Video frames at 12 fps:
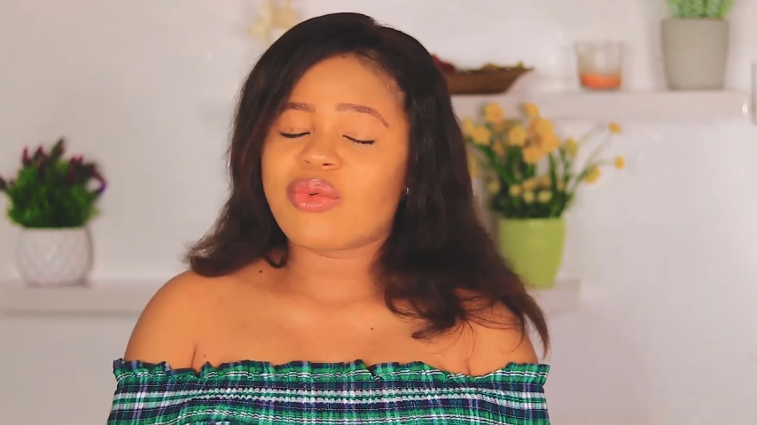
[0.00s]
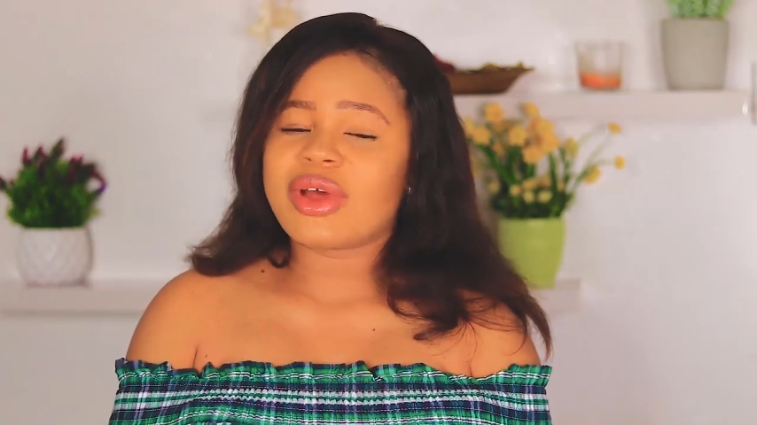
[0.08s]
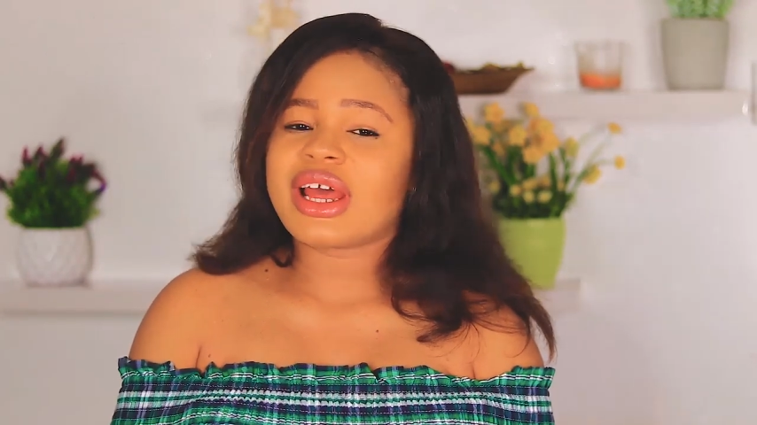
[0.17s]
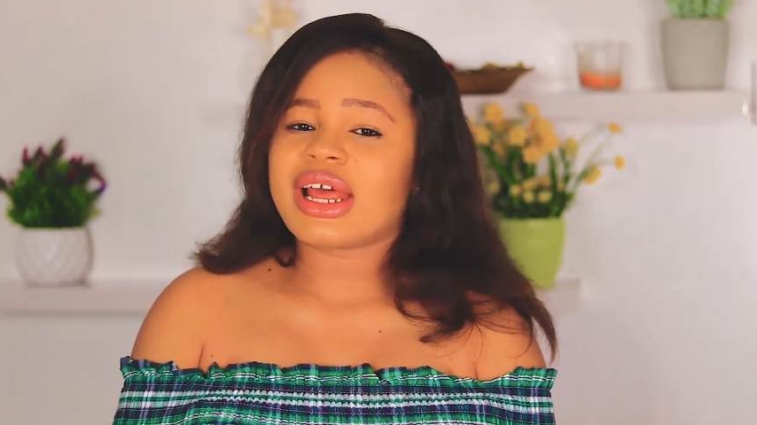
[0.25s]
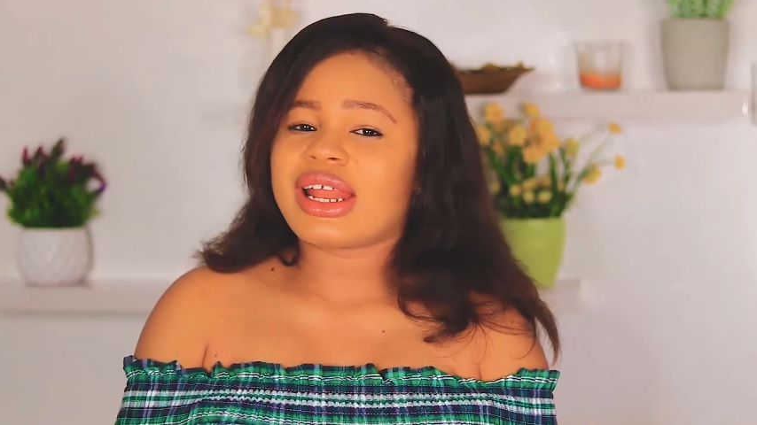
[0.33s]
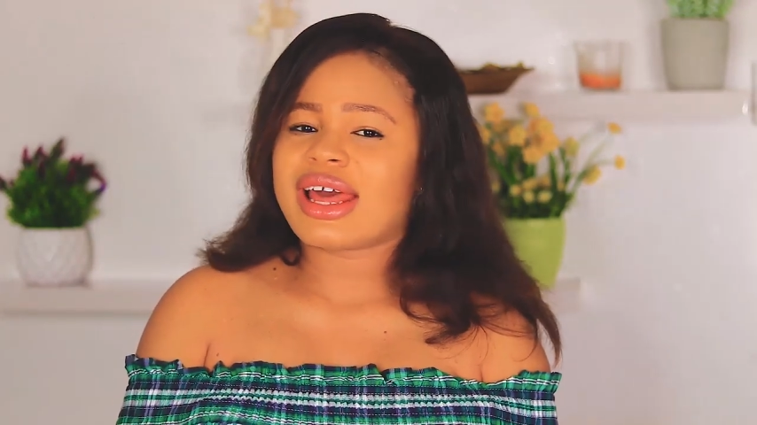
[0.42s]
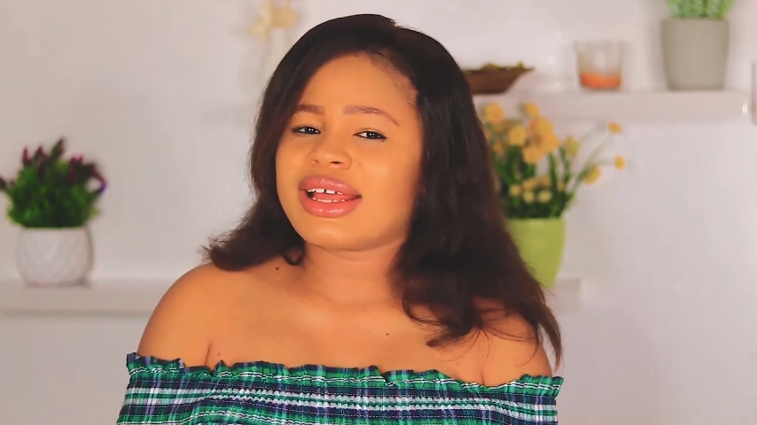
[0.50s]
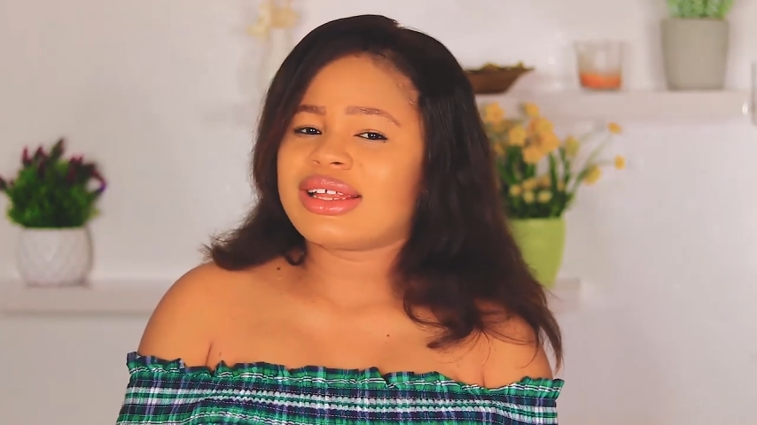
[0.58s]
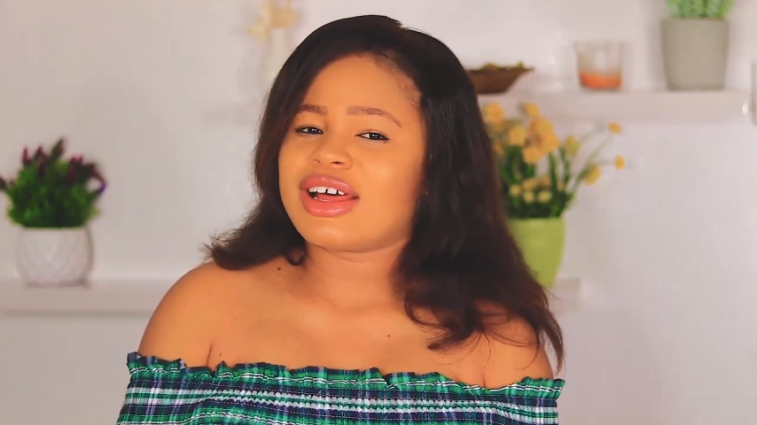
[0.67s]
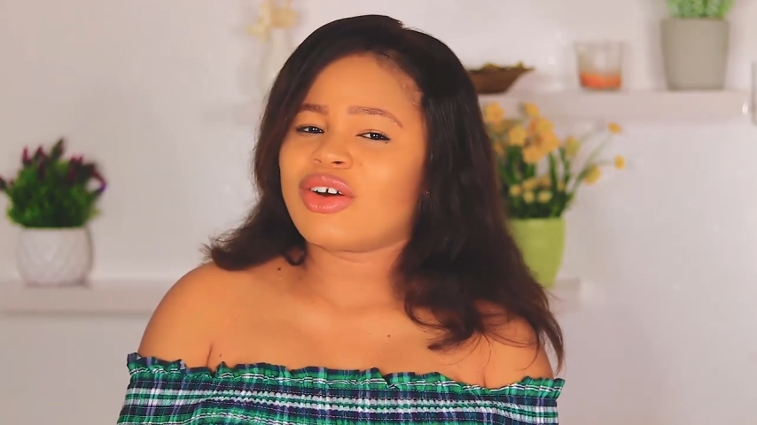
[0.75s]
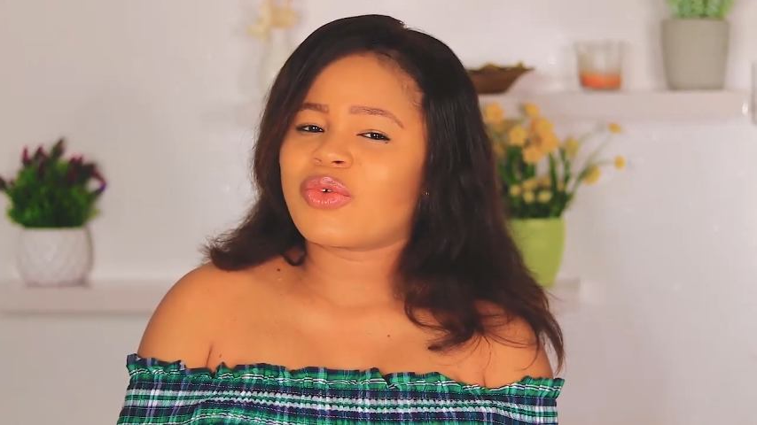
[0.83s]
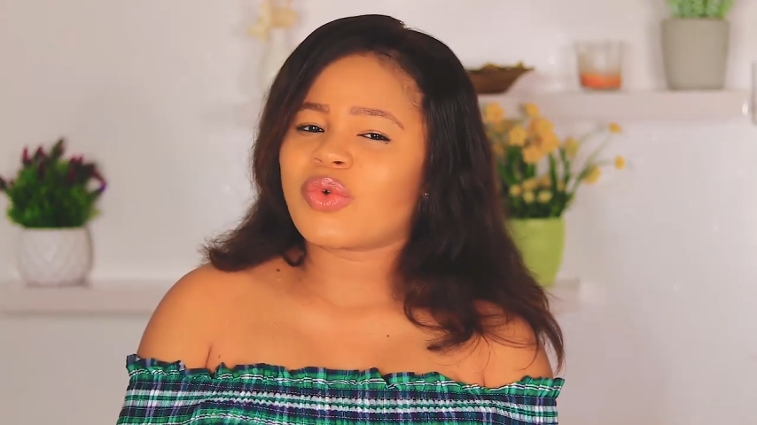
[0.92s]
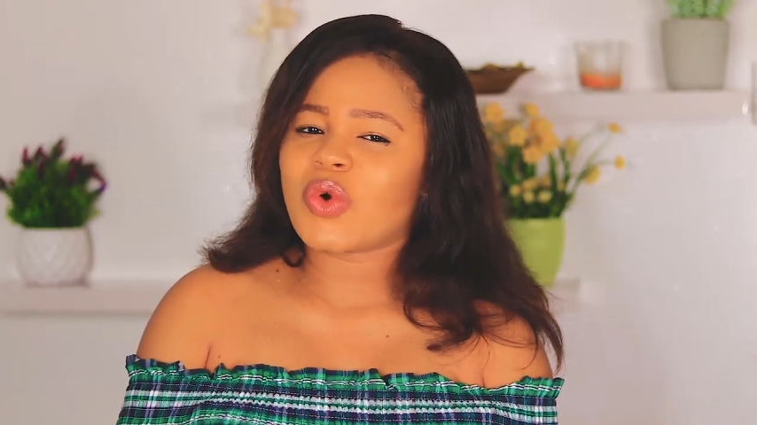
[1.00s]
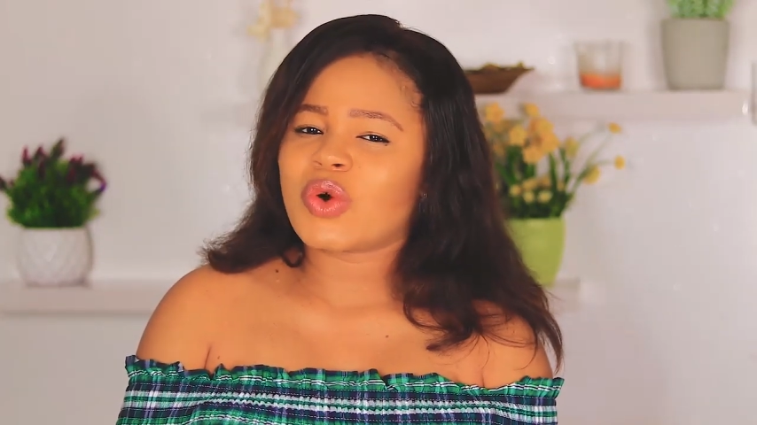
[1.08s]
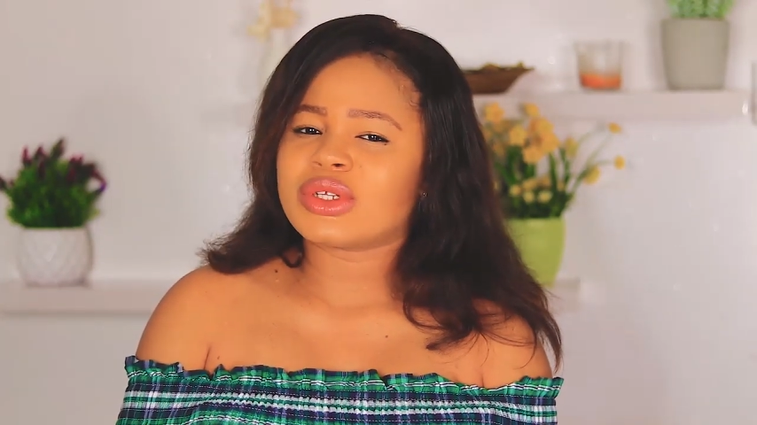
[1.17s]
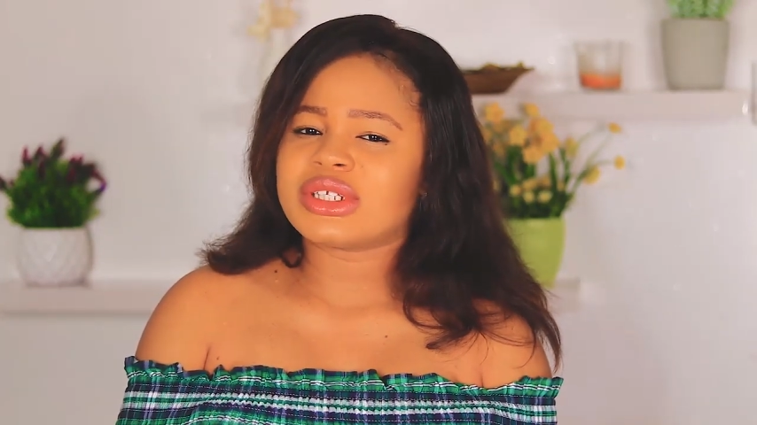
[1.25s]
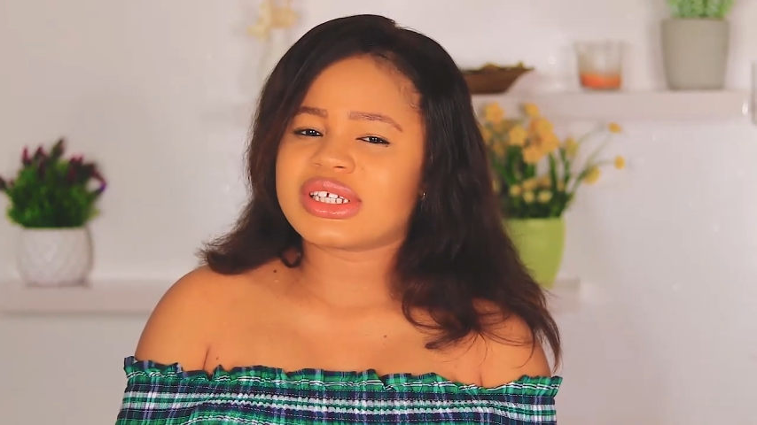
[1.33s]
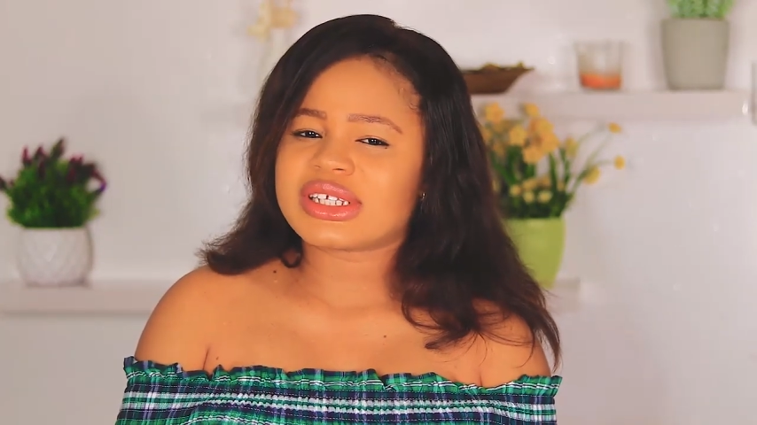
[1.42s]
When I lie down
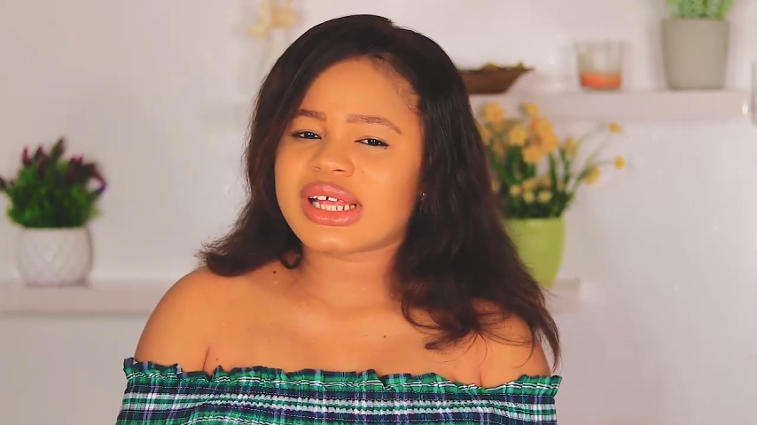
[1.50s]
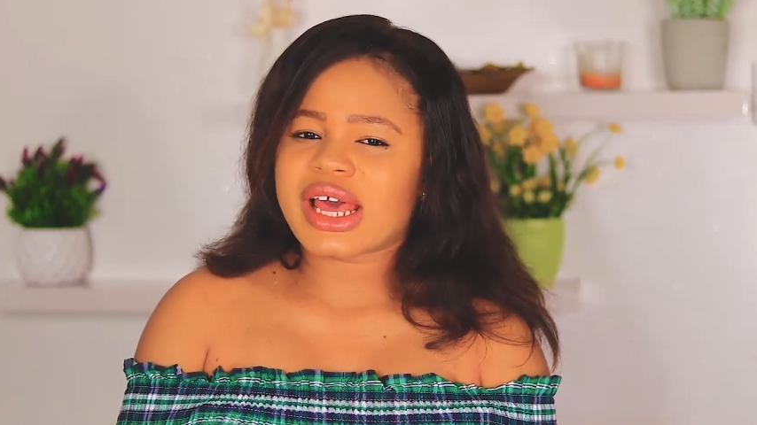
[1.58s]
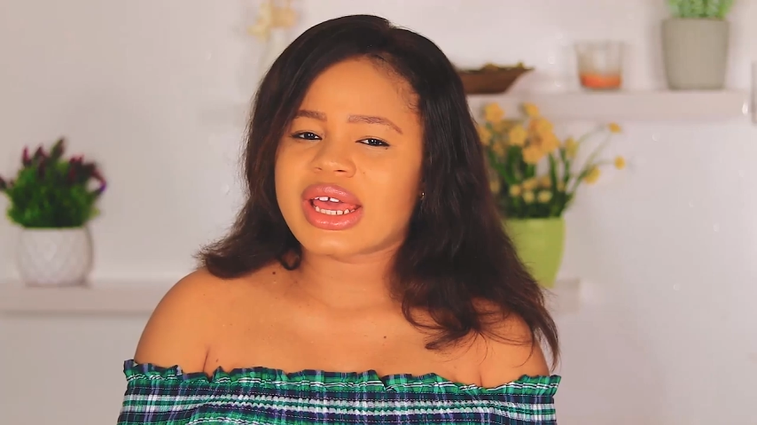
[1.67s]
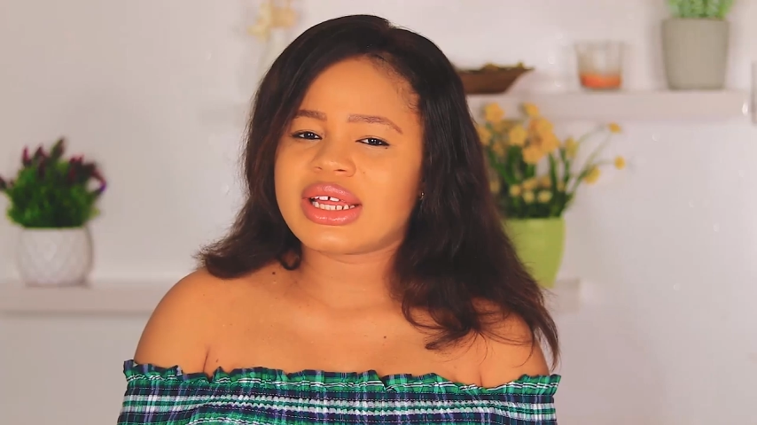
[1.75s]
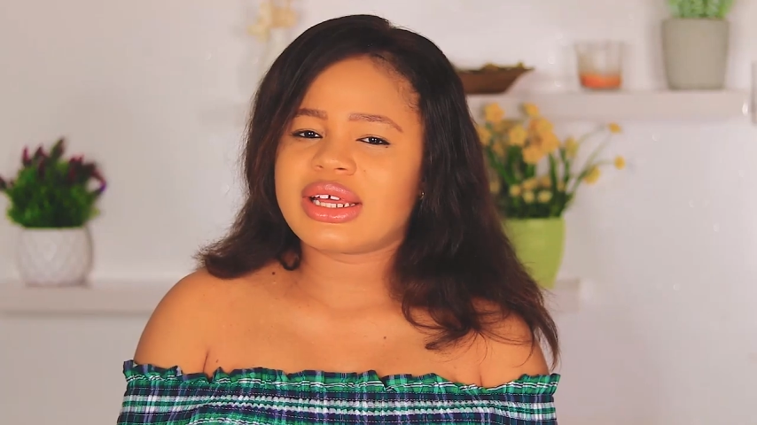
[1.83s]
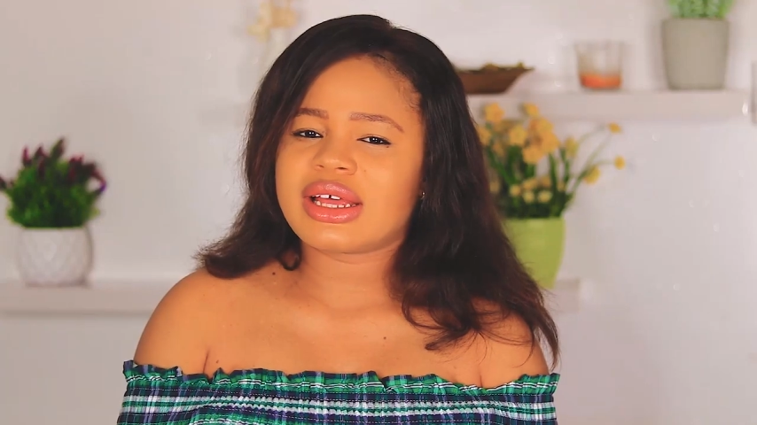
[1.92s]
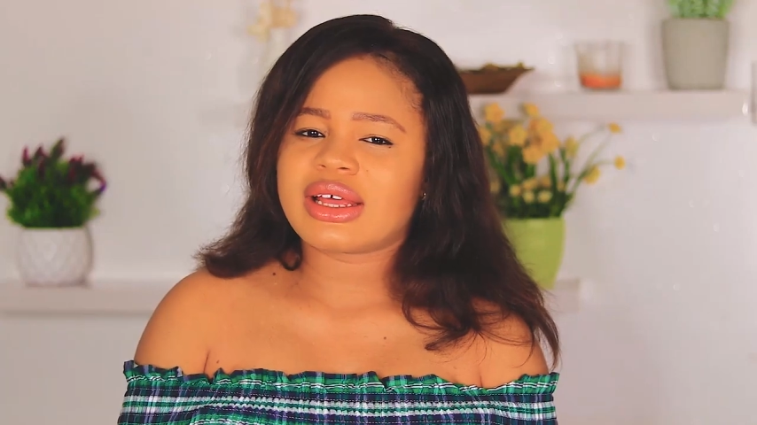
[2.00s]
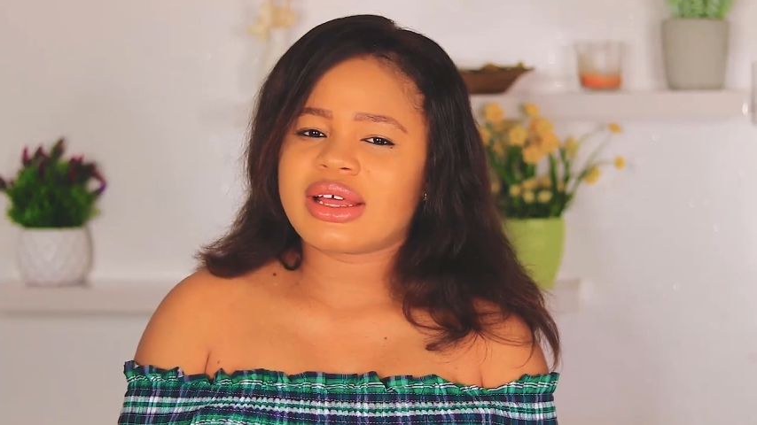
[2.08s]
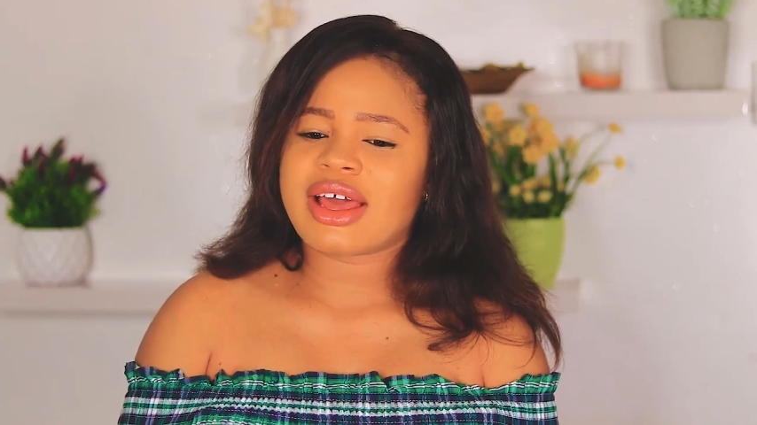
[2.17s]
on the side,